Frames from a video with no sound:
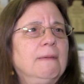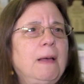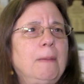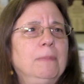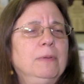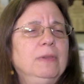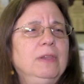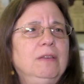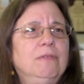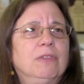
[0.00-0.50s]
I
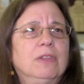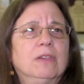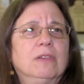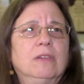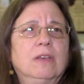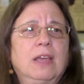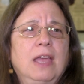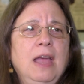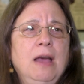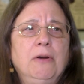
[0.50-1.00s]
believe that
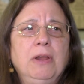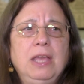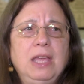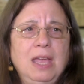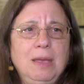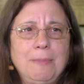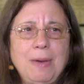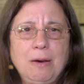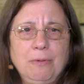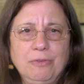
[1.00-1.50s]
the county
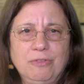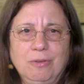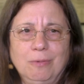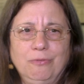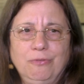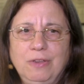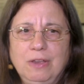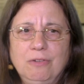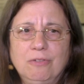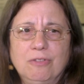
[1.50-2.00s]
came out with
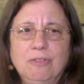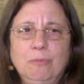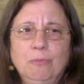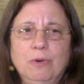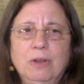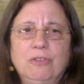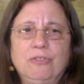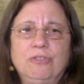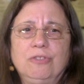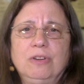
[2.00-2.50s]
some figures in
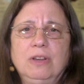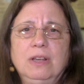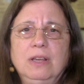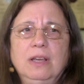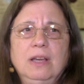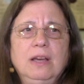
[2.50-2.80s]
which,